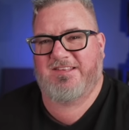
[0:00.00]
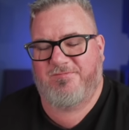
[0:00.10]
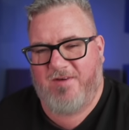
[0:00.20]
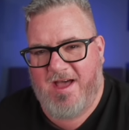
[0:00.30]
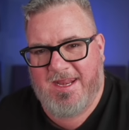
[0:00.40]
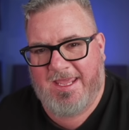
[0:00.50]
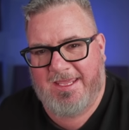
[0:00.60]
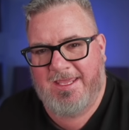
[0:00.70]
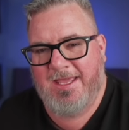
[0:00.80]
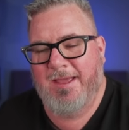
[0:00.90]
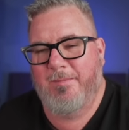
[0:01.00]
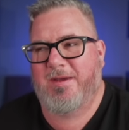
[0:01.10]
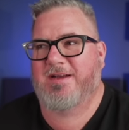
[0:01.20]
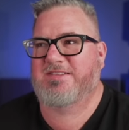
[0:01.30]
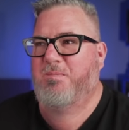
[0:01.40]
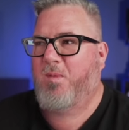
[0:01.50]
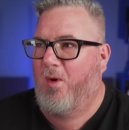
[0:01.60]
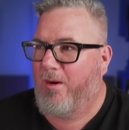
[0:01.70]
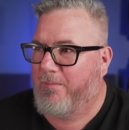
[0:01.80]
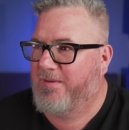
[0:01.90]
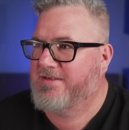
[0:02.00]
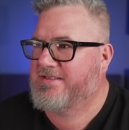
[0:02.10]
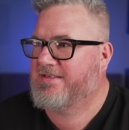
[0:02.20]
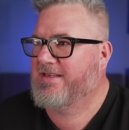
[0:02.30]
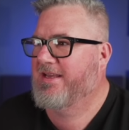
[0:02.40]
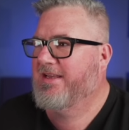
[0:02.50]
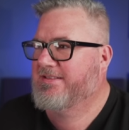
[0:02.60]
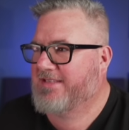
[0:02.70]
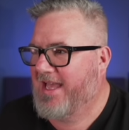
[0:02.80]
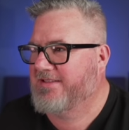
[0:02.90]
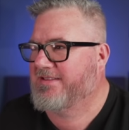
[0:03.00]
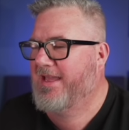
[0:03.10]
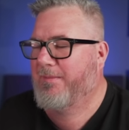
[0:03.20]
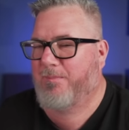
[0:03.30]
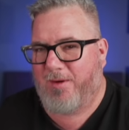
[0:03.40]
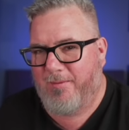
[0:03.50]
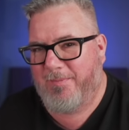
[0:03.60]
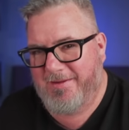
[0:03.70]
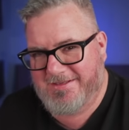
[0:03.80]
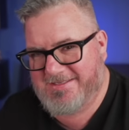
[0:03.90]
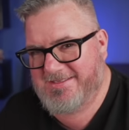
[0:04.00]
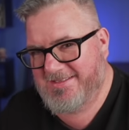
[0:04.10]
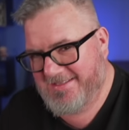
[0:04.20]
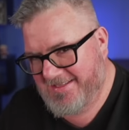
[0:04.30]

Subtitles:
It's funny because porpoise sounds like purpose.